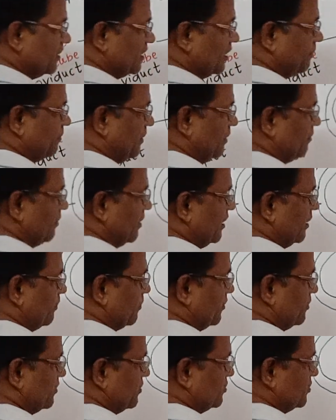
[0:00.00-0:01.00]
in the female
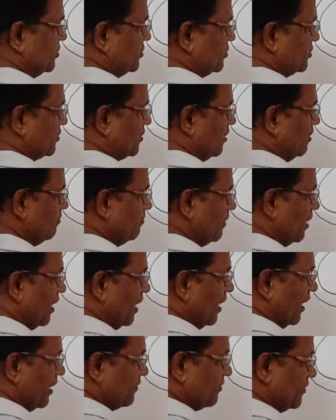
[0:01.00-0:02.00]
reproductive system.
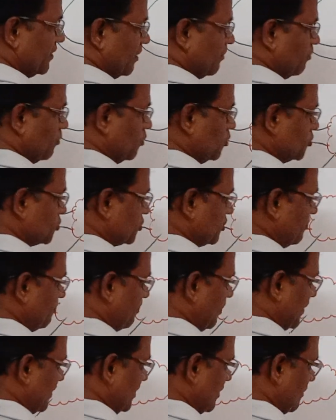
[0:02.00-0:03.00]
The most
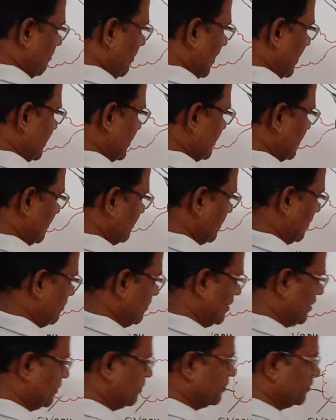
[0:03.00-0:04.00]
important part in the
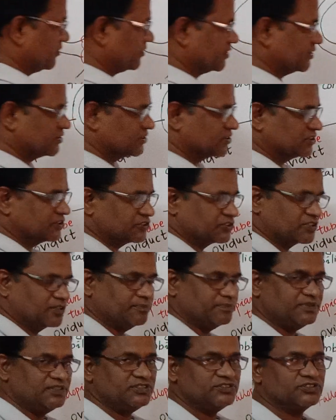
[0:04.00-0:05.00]
female reproductive
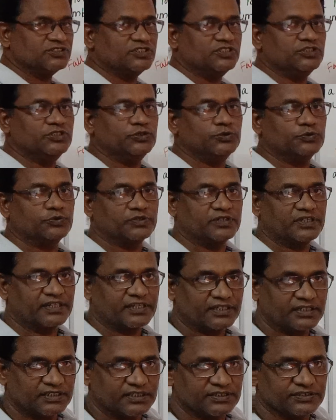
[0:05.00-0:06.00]
system is
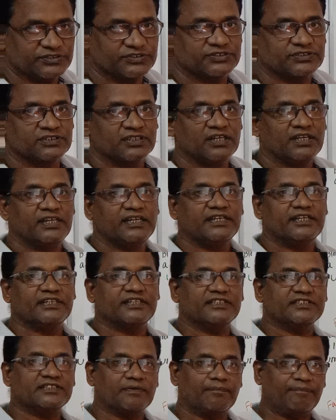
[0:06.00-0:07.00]
uterus.
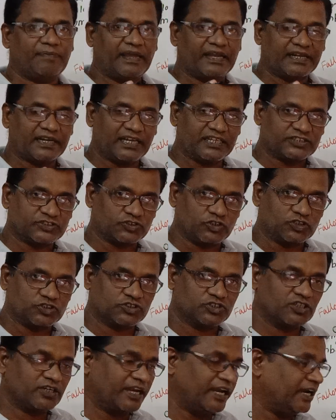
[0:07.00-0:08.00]
It is a bag-like
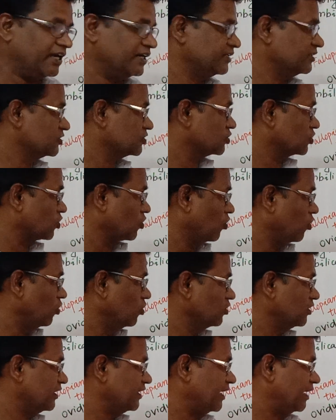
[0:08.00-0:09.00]
structure and
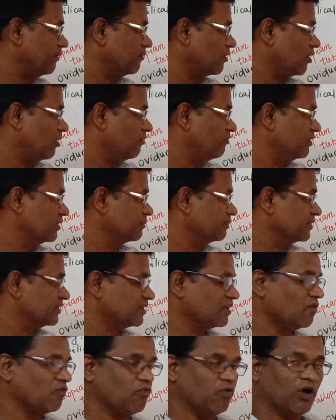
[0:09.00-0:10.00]
strongly covered with
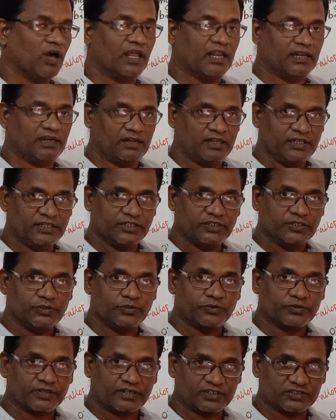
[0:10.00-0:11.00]
the wall,
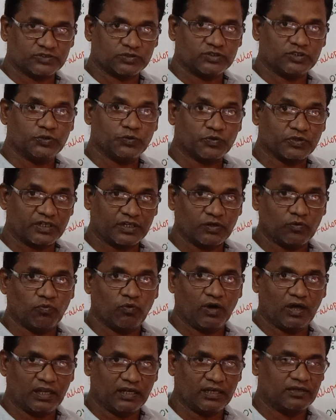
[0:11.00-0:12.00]
uterine
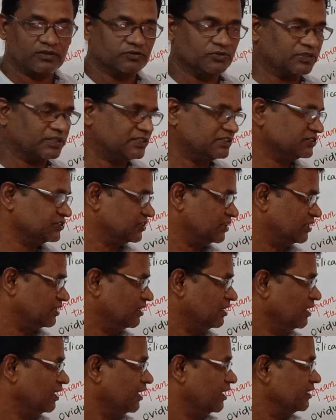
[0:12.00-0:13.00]
wall, we can say.
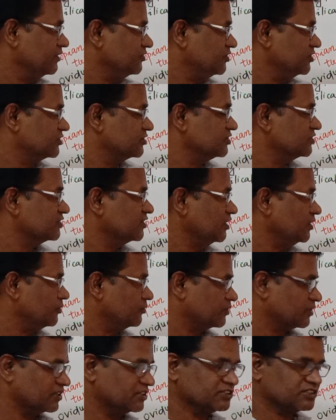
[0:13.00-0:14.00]
This is the
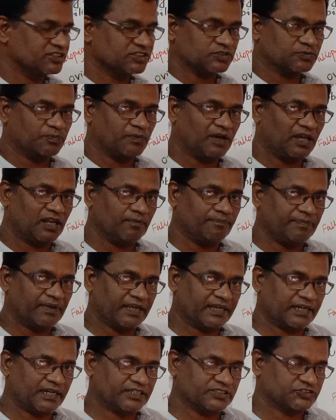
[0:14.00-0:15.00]
uterus, a small
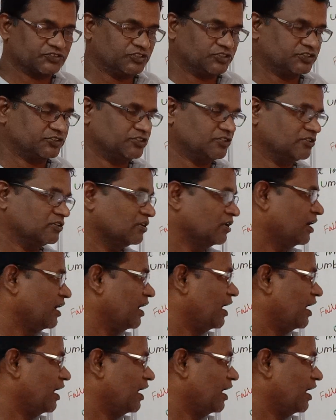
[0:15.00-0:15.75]
bag-like structure.